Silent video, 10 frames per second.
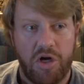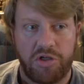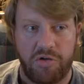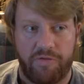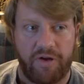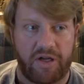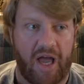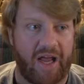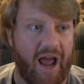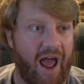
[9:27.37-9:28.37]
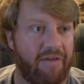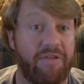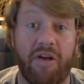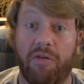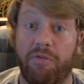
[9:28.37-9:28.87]
to feel like I have
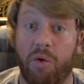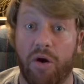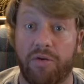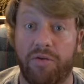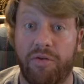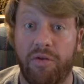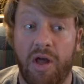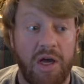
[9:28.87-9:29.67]
self worth,